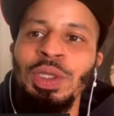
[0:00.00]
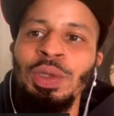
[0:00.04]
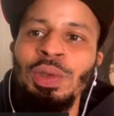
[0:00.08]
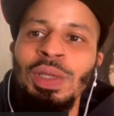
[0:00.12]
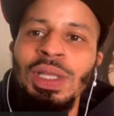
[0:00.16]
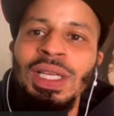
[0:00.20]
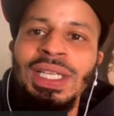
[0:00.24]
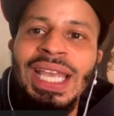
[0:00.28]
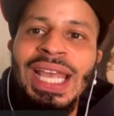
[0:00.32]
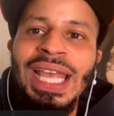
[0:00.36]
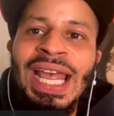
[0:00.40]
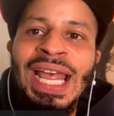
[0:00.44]
you
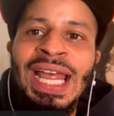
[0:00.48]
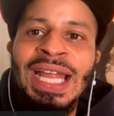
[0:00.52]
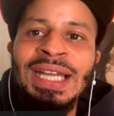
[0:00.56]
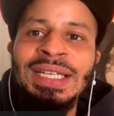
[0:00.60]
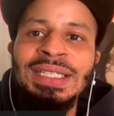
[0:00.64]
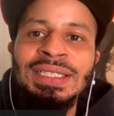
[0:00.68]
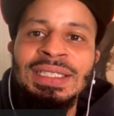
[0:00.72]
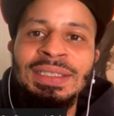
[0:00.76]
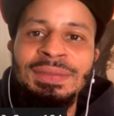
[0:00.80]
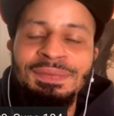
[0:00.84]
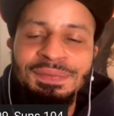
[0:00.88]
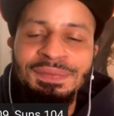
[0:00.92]
look at
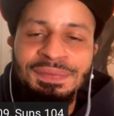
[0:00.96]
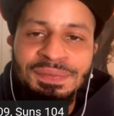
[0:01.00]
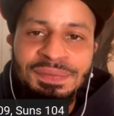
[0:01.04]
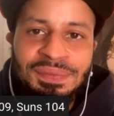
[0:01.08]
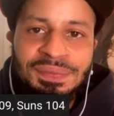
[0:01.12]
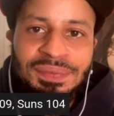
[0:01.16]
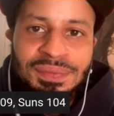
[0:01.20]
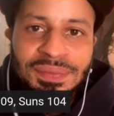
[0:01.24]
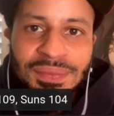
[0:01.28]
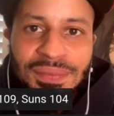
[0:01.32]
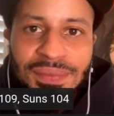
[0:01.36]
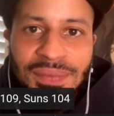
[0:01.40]

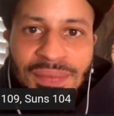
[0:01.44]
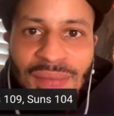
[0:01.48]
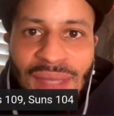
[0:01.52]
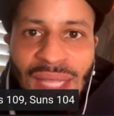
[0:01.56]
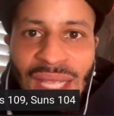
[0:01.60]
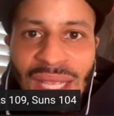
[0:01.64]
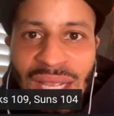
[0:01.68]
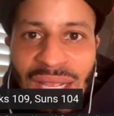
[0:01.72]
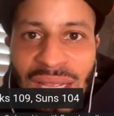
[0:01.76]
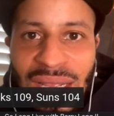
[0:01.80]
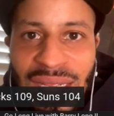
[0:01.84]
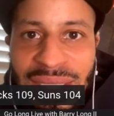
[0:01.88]

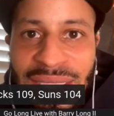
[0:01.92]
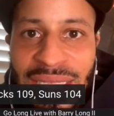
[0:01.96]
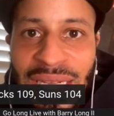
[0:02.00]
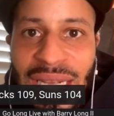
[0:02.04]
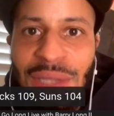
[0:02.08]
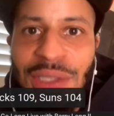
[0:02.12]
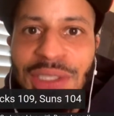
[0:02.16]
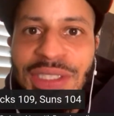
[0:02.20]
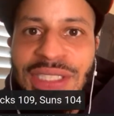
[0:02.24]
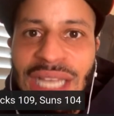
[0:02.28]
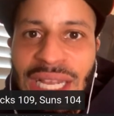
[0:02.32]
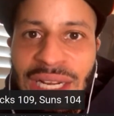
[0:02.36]
the
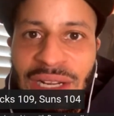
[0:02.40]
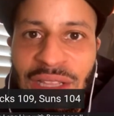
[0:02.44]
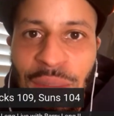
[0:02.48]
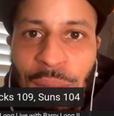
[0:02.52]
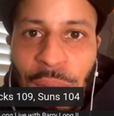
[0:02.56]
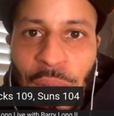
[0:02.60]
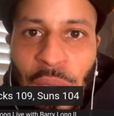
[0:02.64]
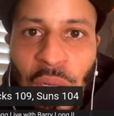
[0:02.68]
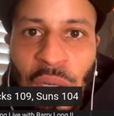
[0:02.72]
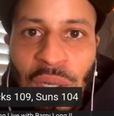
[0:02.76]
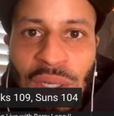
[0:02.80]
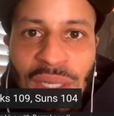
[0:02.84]
other side of the
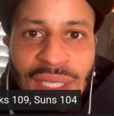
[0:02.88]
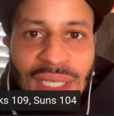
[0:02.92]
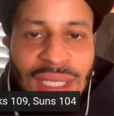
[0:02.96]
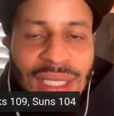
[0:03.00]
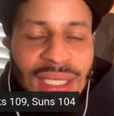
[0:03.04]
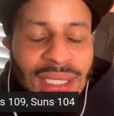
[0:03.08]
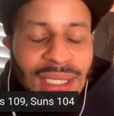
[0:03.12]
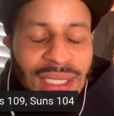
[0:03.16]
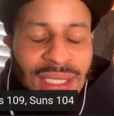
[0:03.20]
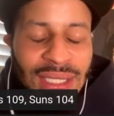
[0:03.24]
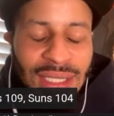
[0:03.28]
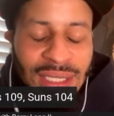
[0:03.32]
ball,
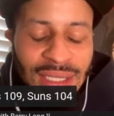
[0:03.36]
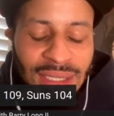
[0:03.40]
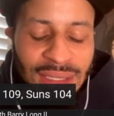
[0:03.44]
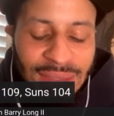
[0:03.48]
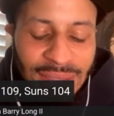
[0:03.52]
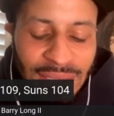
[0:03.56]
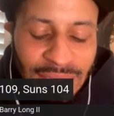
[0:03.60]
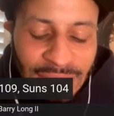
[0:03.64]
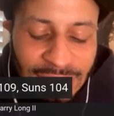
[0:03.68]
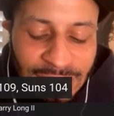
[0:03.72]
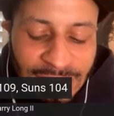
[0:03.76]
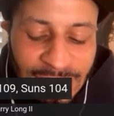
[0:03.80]

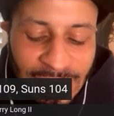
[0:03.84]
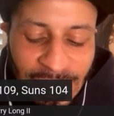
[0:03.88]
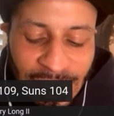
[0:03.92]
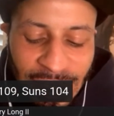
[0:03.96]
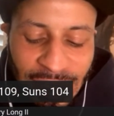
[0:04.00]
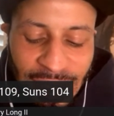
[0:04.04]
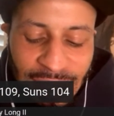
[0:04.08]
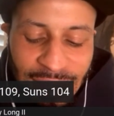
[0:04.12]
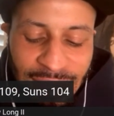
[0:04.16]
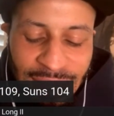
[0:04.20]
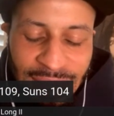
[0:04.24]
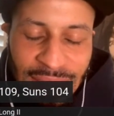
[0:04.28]

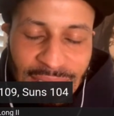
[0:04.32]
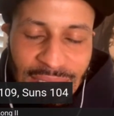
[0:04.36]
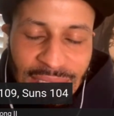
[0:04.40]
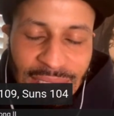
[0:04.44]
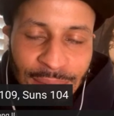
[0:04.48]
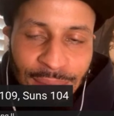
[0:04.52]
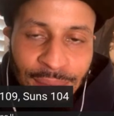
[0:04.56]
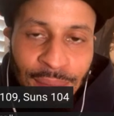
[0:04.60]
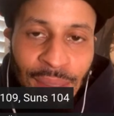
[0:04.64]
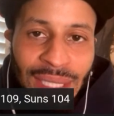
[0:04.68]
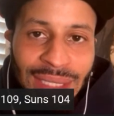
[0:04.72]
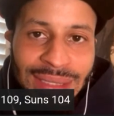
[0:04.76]
the
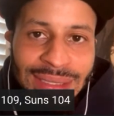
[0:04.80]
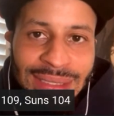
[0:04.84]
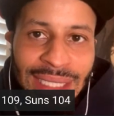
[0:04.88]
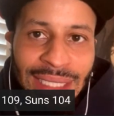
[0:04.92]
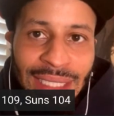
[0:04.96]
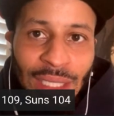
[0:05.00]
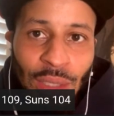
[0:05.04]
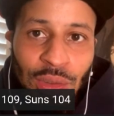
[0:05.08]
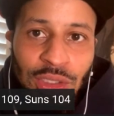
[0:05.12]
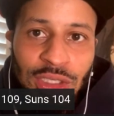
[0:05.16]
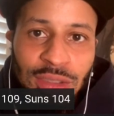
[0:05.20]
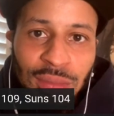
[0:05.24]
Bucks can
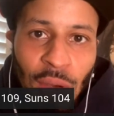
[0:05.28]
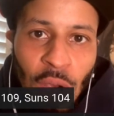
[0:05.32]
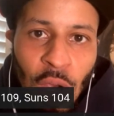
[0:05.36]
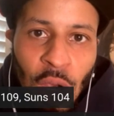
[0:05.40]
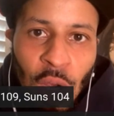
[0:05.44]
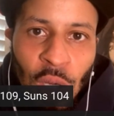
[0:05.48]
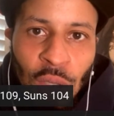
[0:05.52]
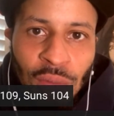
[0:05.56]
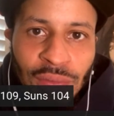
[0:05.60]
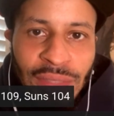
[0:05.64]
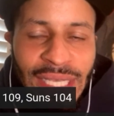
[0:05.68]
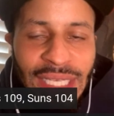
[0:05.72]
go
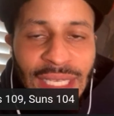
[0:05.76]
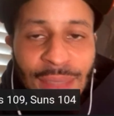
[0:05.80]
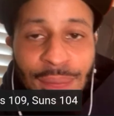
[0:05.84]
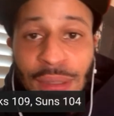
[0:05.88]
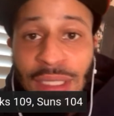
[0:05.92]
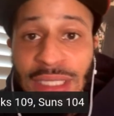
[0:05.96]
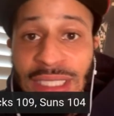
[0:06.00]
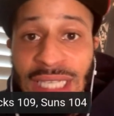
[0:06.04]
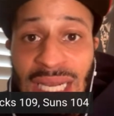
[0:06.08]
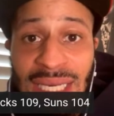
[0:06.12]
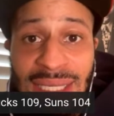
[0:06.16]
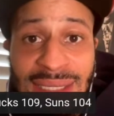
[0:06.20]
small. They can
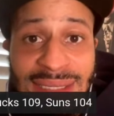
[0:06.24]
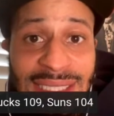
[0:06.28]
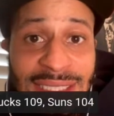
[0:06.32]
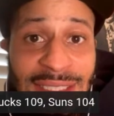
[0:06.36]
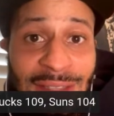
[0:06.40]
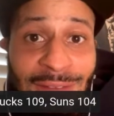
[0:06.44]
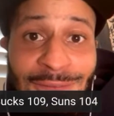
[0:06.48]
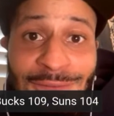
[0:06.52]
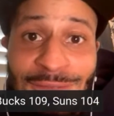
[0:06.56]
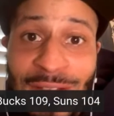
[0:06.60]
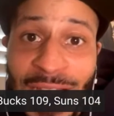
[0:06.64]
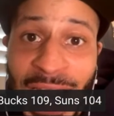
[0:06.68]
put Giannis at the
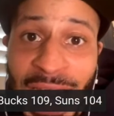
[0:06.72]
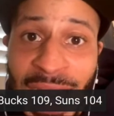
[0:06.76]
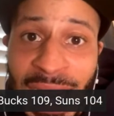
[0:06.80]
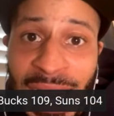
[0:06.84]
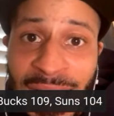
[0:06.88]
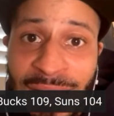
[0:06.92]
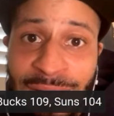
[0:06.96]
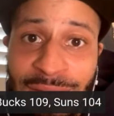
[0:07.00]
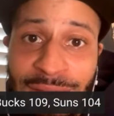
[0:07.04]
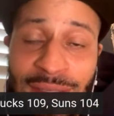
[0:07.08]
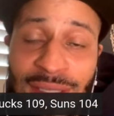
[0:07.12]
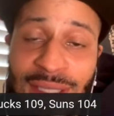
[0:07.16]

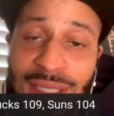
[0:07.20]
5.